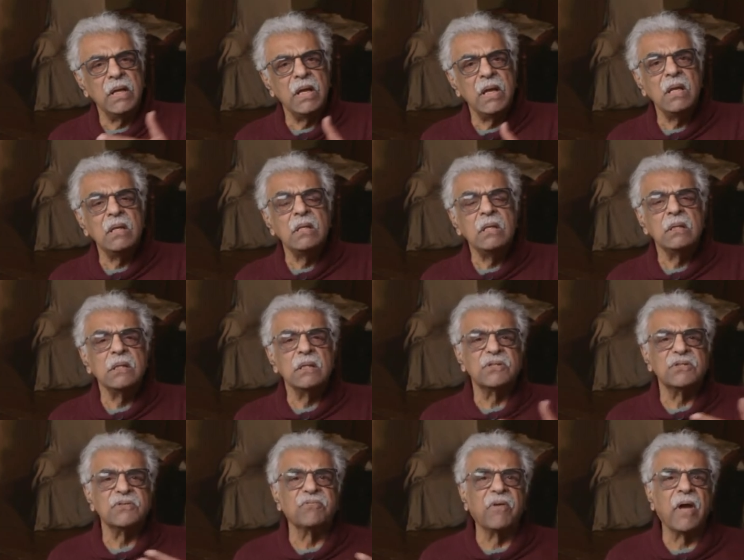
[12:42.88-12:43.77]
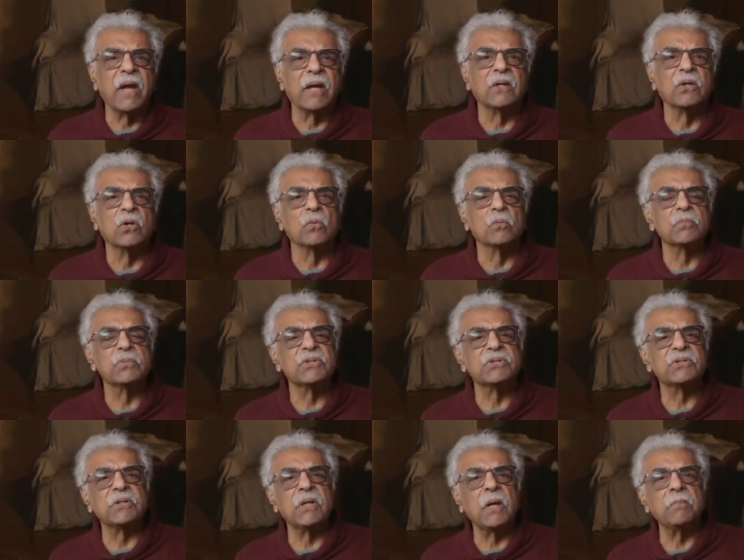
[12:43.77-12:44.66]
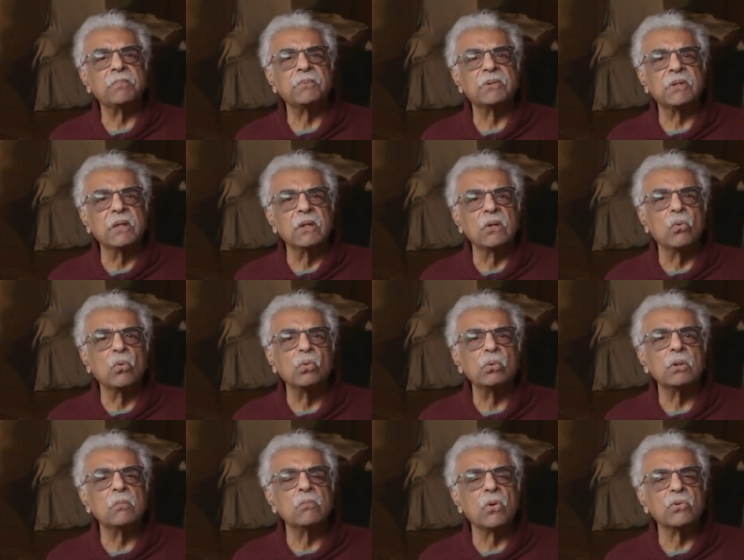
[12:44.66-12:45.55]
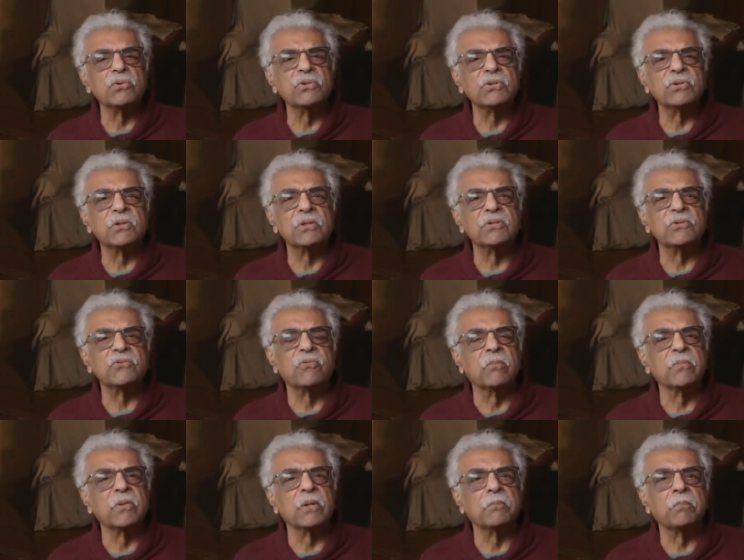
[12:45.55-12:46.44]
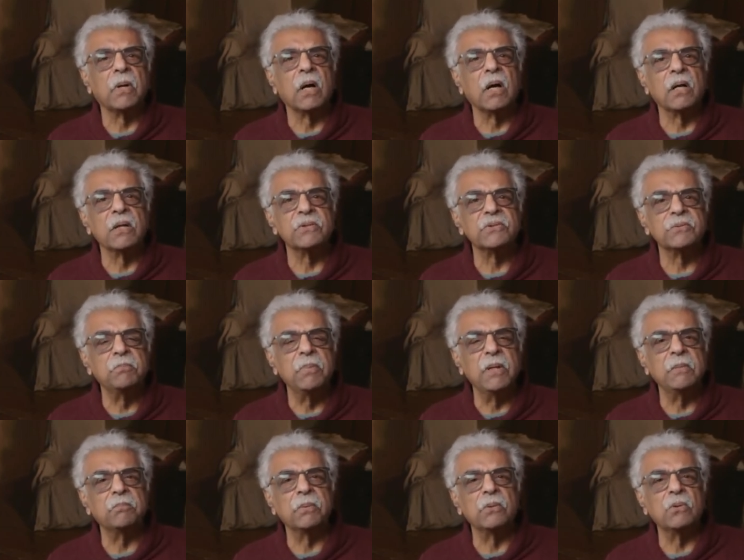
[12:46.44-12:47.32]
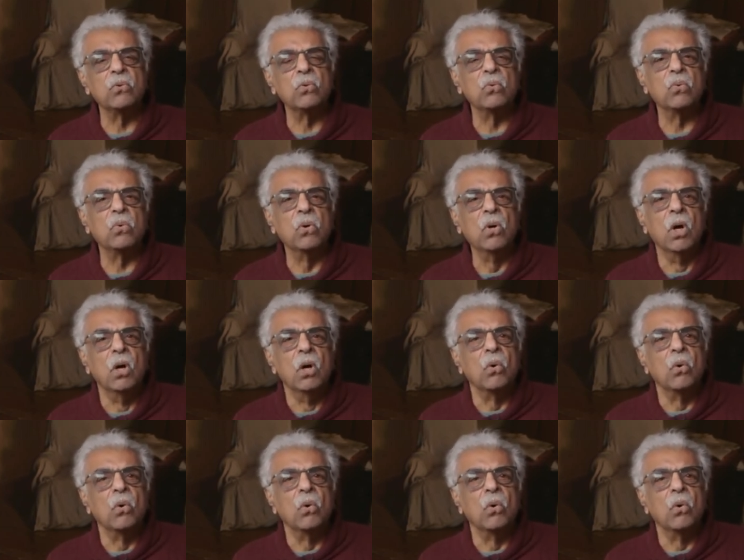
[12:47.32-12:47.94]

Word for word: in this vacuum stepped in all the monsters from the past, people who